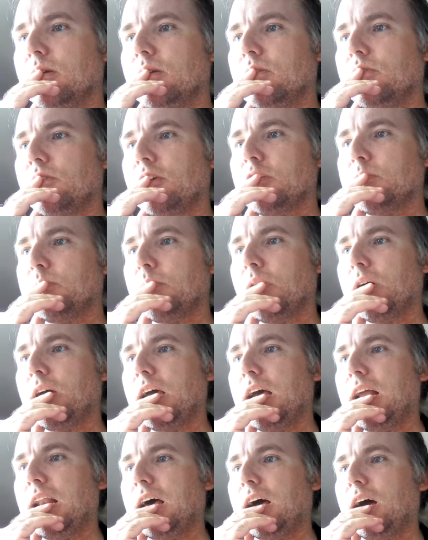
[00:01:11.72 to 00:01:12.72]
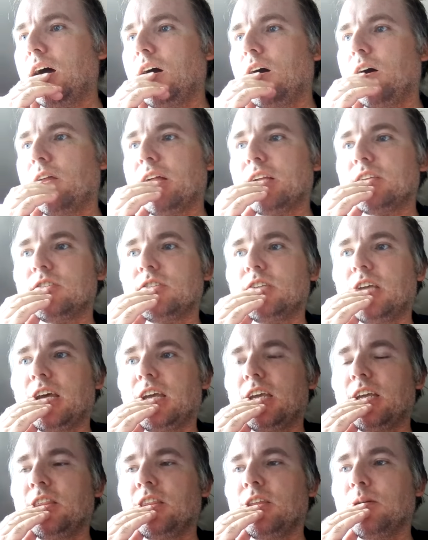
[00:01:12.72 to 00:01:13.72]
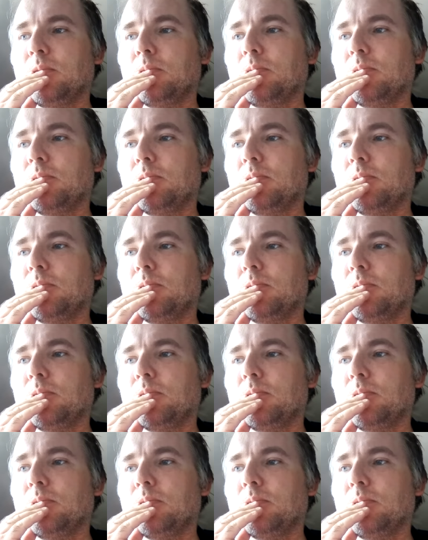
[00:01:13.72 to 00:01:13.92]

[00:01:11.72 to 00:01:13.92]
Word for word: Just by Ella. Oh, that's taking them.